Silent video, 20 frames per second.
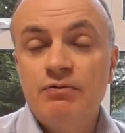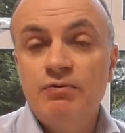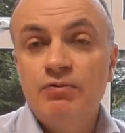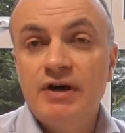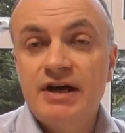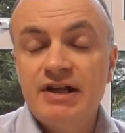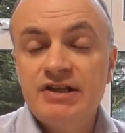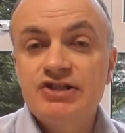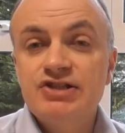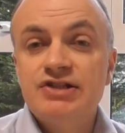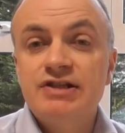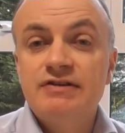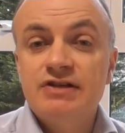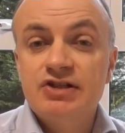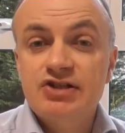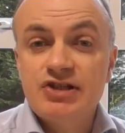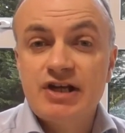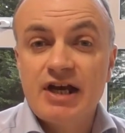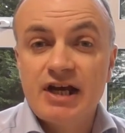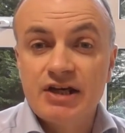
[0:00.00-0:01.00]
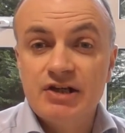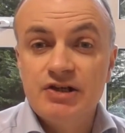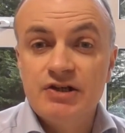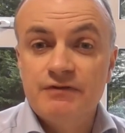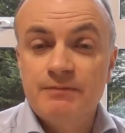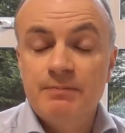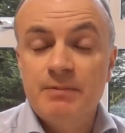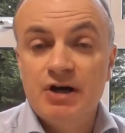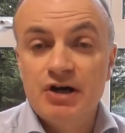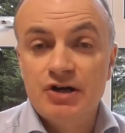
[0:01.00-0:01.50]
Wednesday the 2nd of
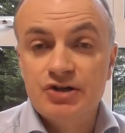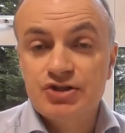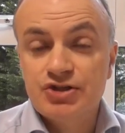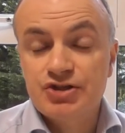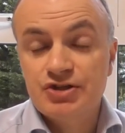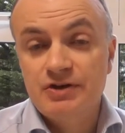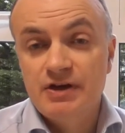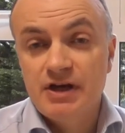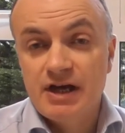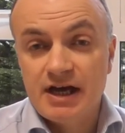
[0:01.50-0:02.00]
March.